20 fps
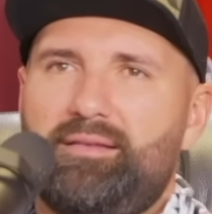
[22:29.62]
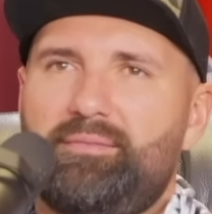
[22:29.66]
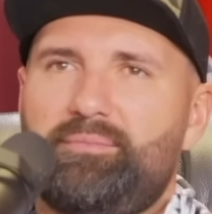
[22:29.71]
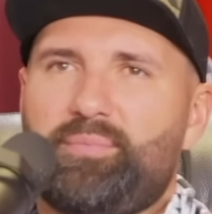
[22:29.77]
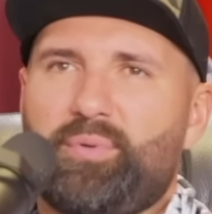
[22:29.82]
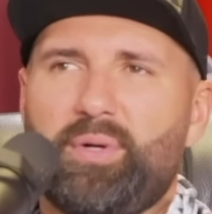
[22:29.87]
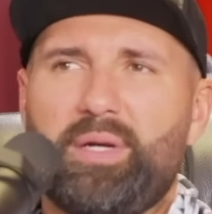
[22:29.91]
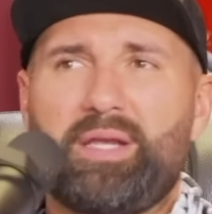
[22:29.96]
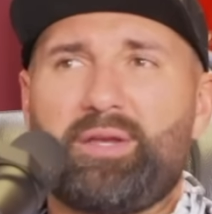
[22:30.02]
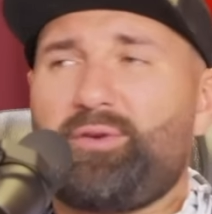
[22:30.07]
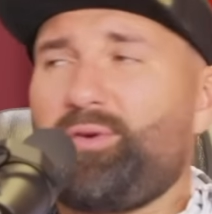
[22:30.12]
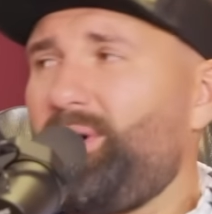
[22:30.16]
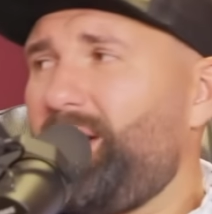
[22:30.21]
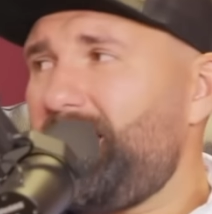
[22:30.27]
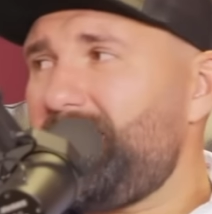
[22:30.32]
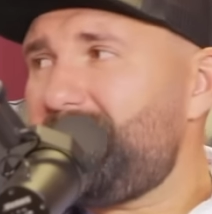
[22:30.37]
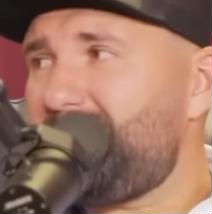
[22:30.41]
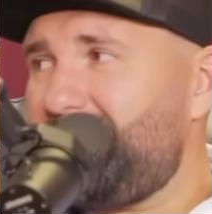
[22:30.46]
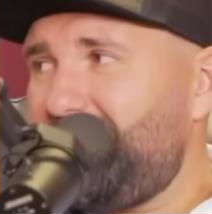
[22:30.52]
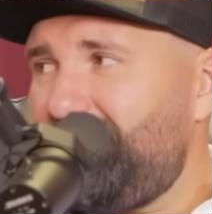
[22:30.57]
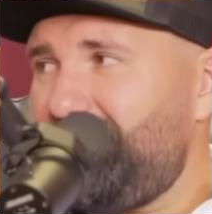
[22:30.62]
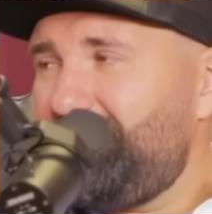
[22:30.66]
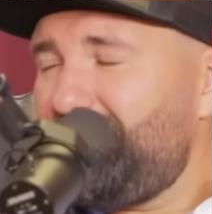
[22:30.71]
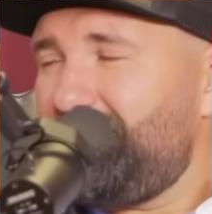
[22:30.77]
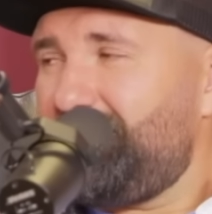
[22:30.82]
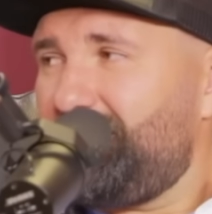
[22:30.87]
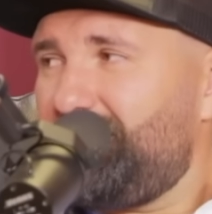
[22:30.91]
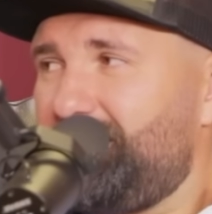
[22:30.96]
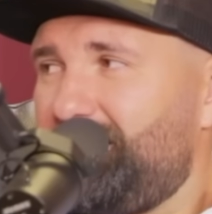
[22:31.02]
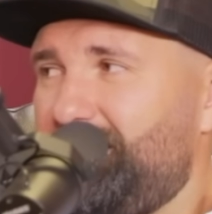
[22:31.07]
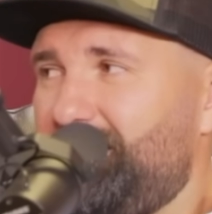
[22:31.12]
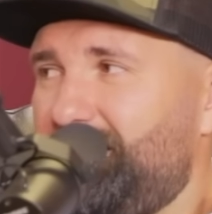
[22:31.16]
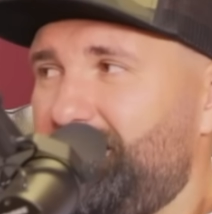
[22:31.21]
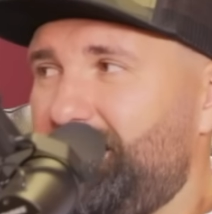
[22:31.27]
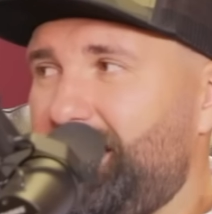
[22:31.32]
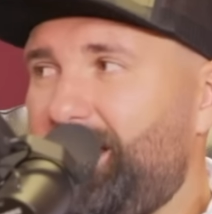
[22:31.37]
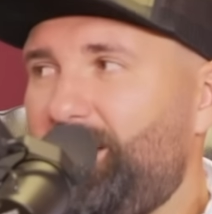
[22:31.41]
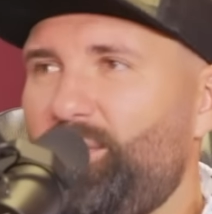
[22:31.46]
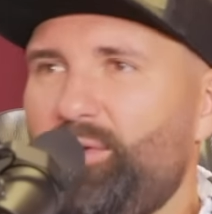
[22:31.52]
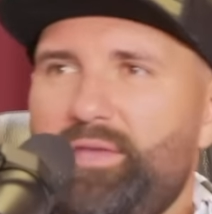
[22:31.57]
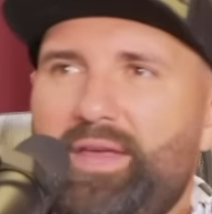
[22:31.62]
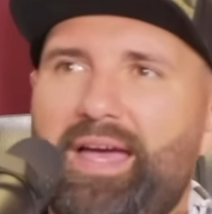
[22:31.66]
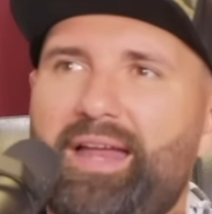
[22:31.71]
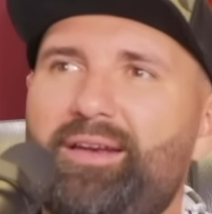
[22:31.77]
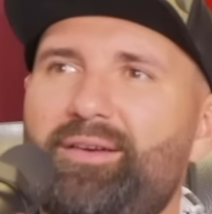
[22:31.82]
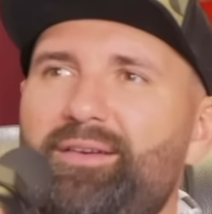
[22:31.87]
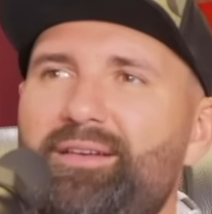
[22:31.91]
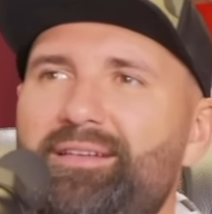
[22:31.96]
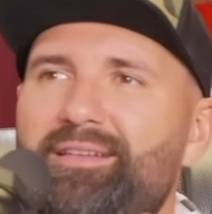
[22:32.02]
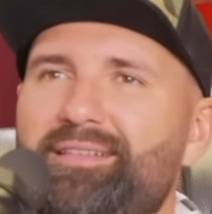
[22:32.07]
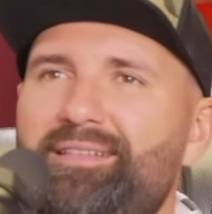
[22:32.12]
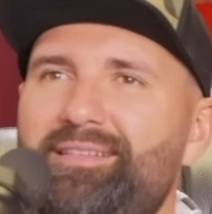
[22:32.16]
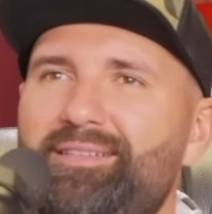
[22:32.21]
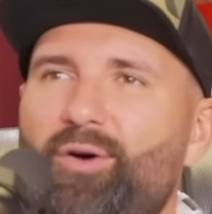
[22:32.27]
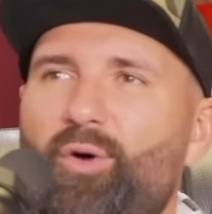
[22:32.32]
pretty crazy. Yeah, that that was awesome.